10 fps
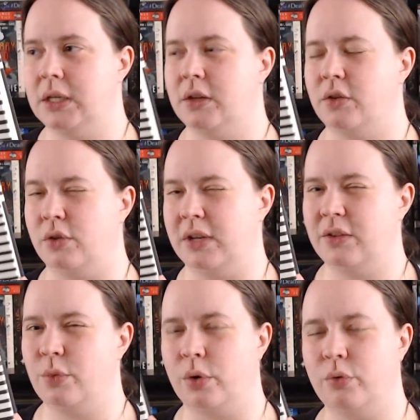So this
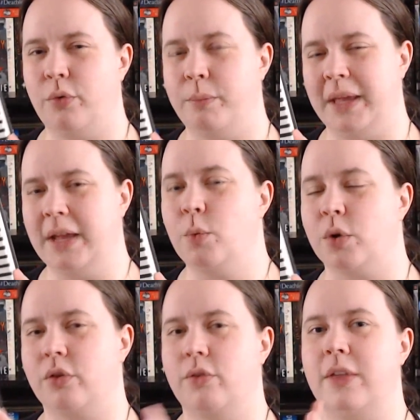one for me
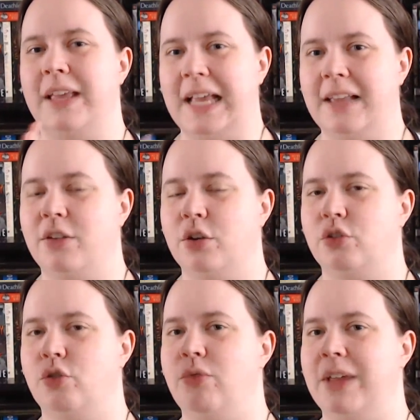was easier to
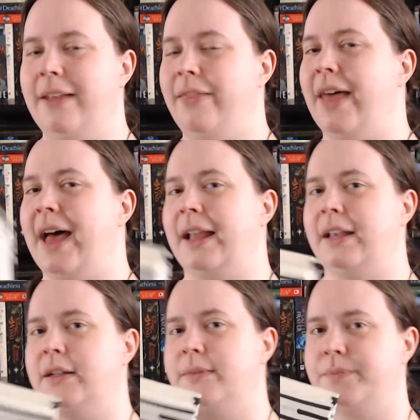read than
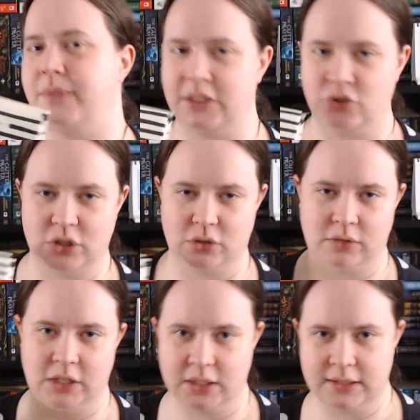Ancillary
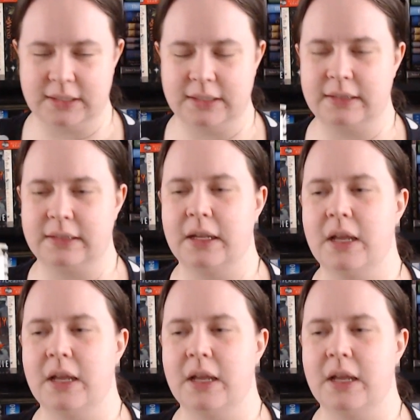Justice